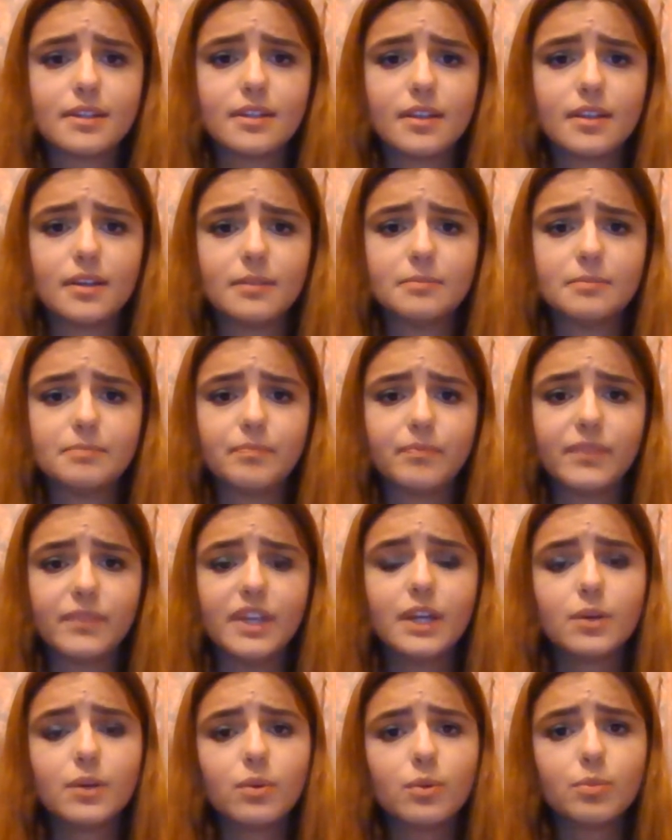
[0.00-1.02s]
the
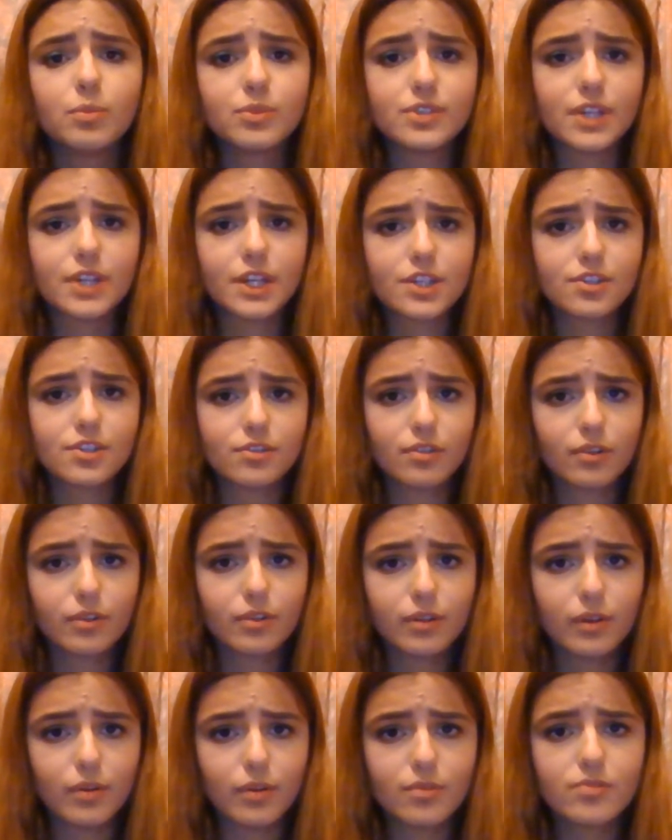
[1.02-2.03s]
Equal Protection
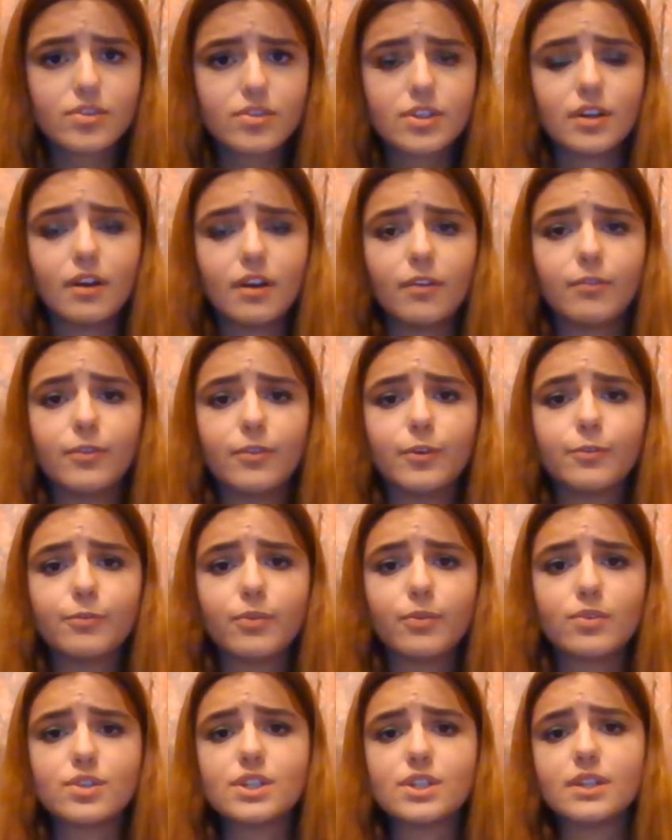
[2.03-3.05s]
Clause of the
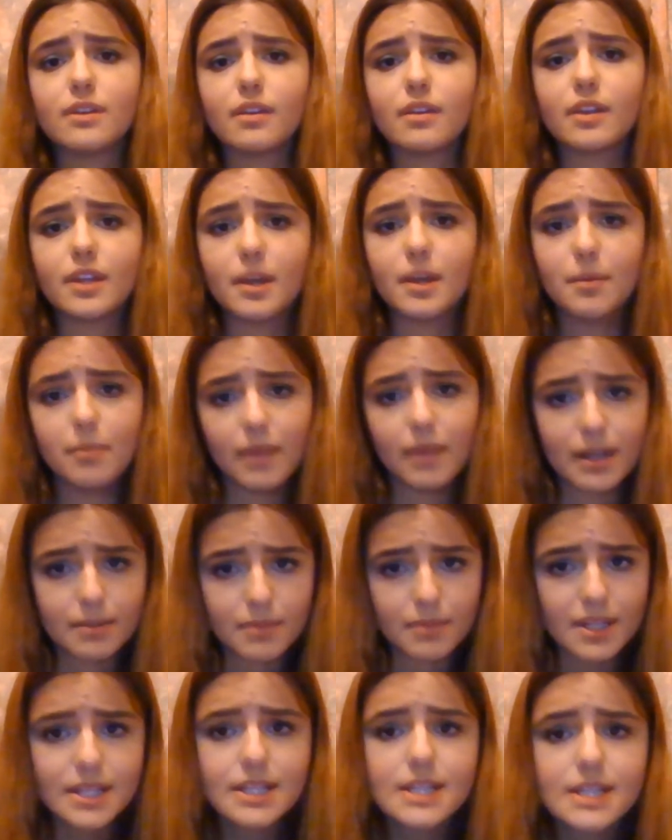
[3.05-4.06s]
14th
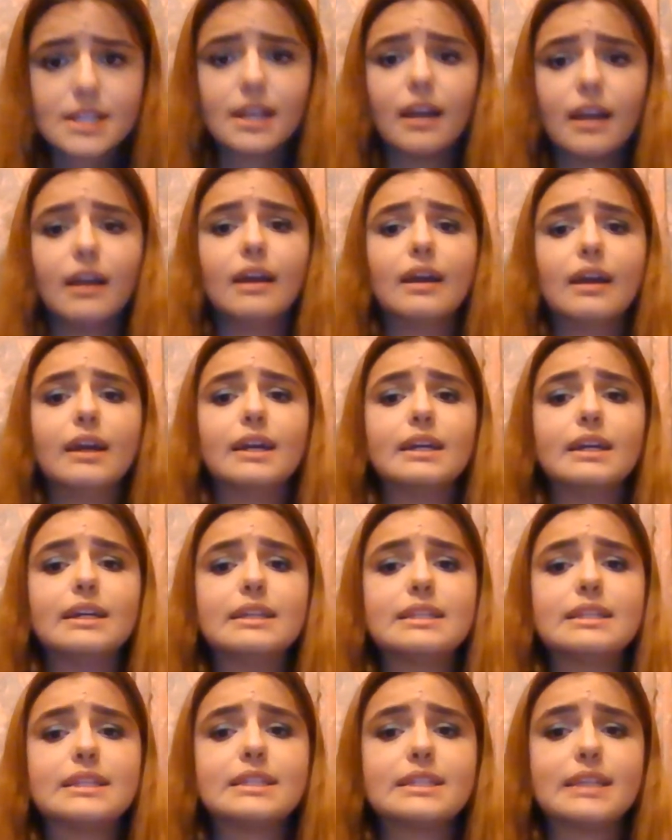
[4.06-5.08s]
Amendment.
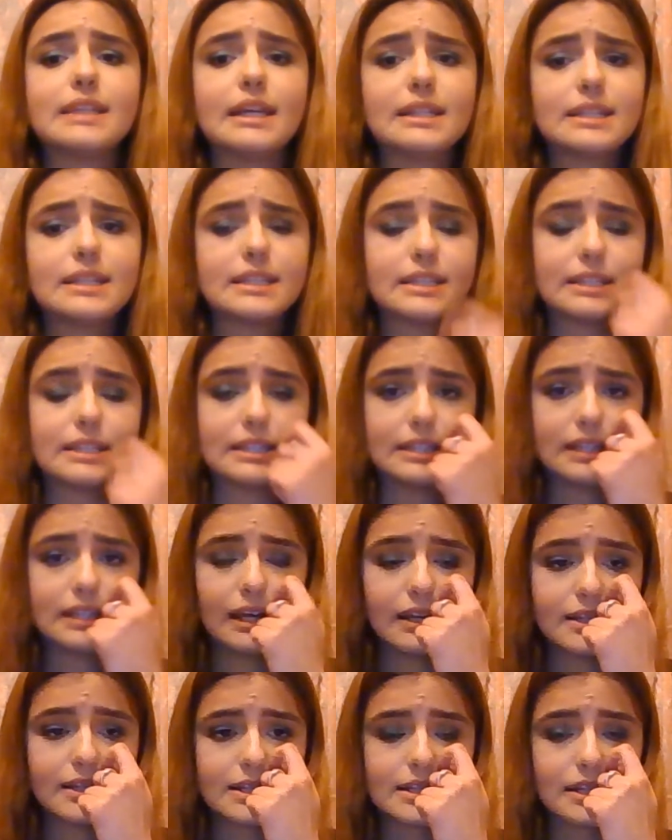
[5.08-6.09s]
It sets
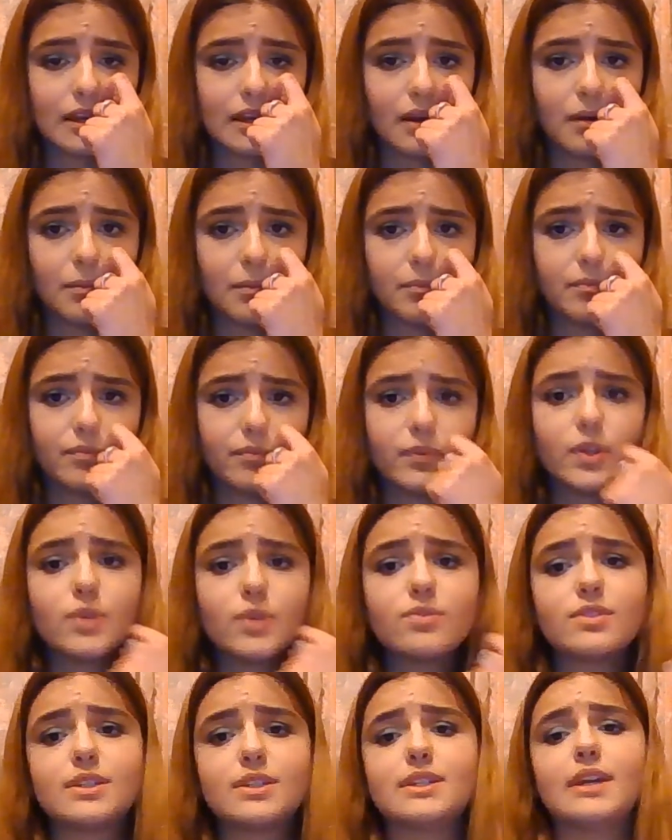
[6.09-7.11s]
that no
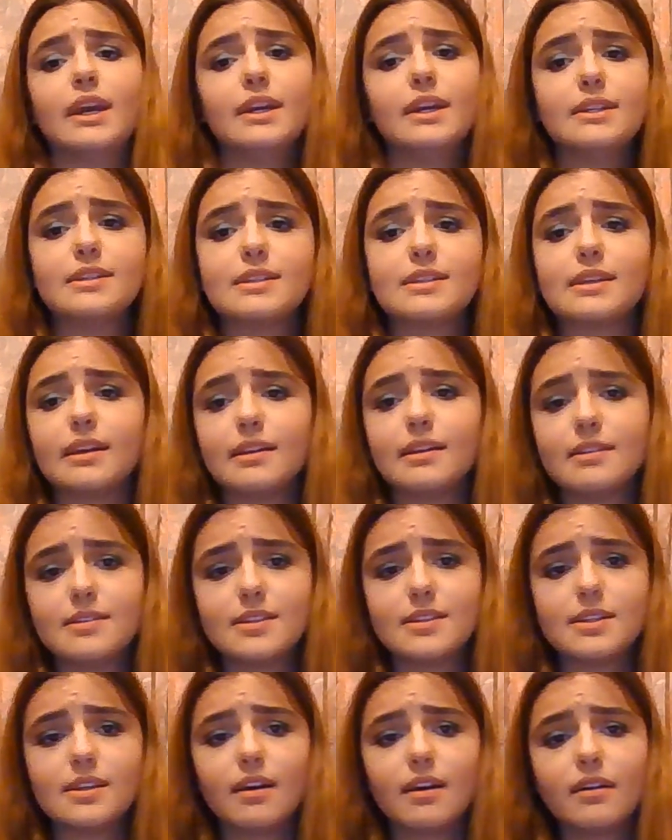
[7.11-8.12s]
state can
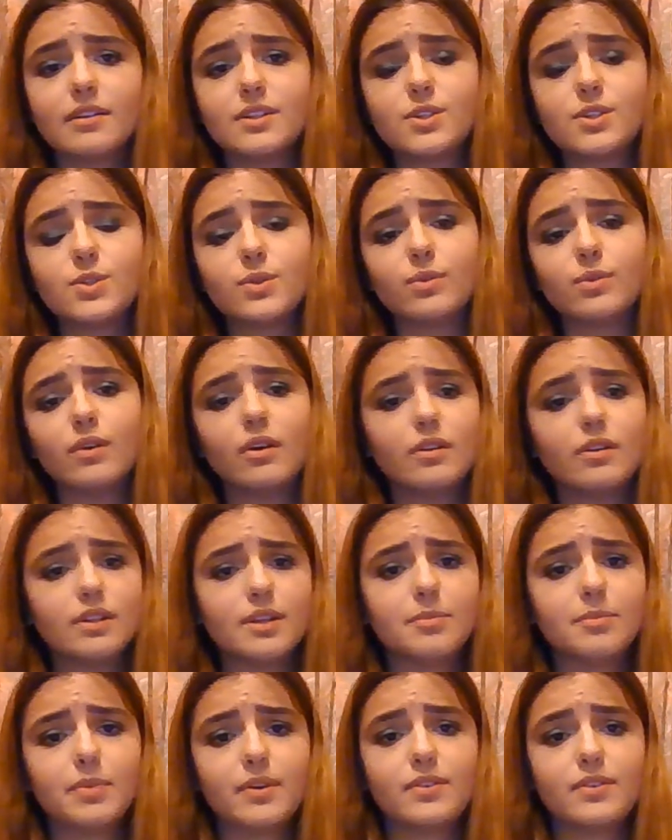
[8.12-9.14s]
deny to any
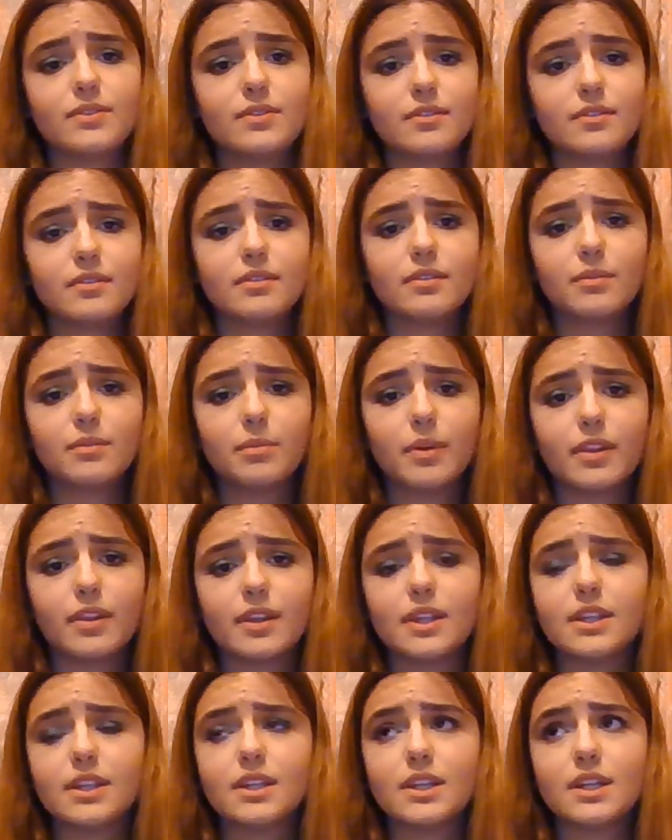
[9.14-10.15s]
person
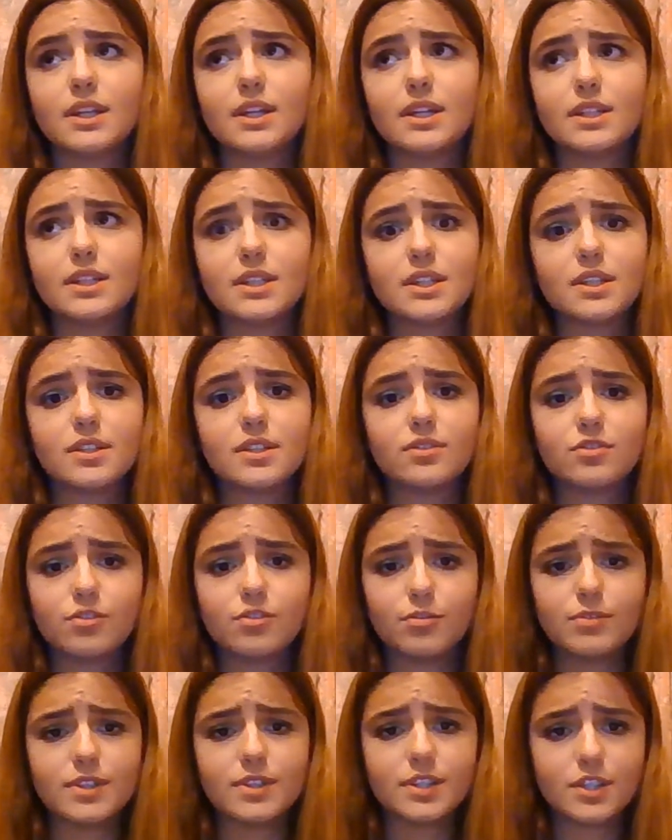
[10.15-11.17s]
within its
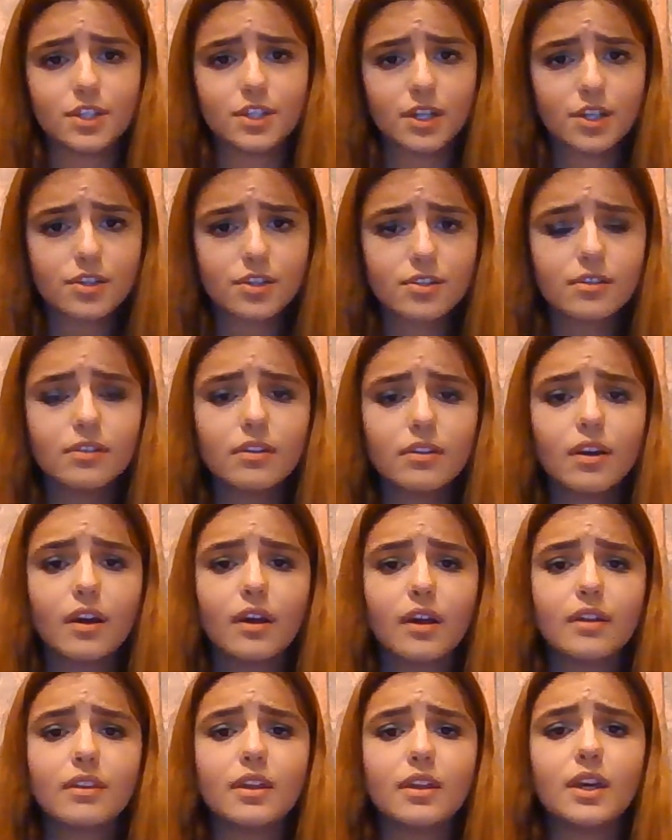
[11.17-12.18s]
jurisdiction
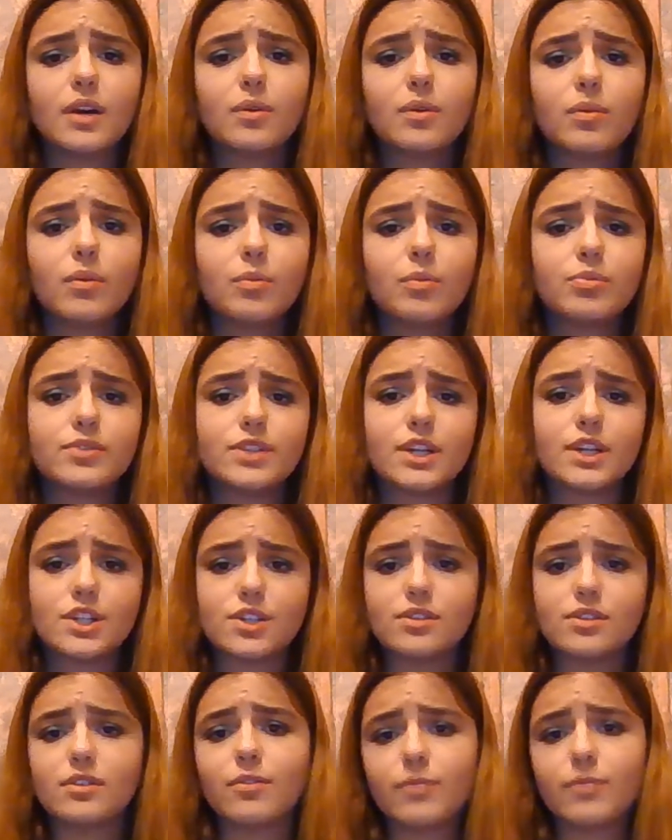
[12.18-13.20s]
the equal
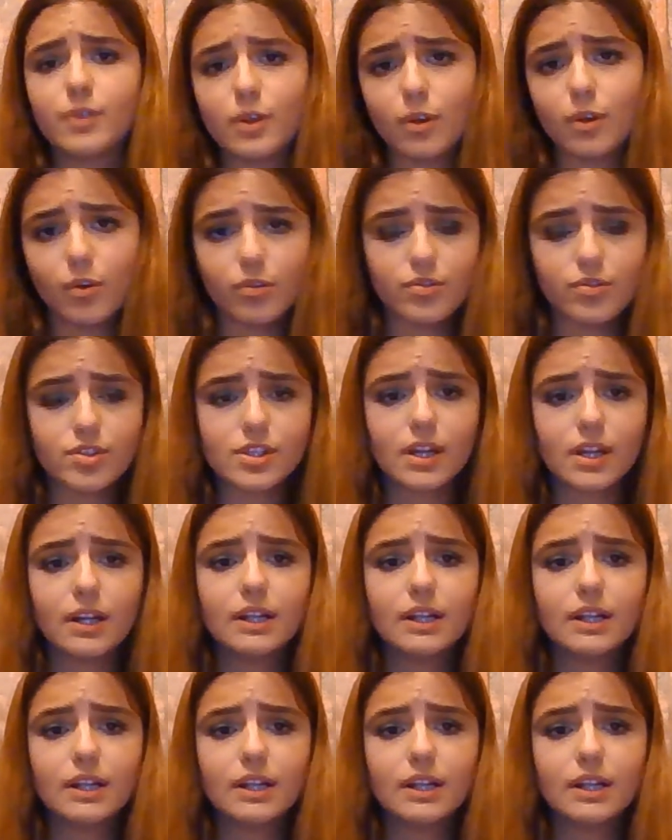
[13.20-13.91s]
protection of the laws.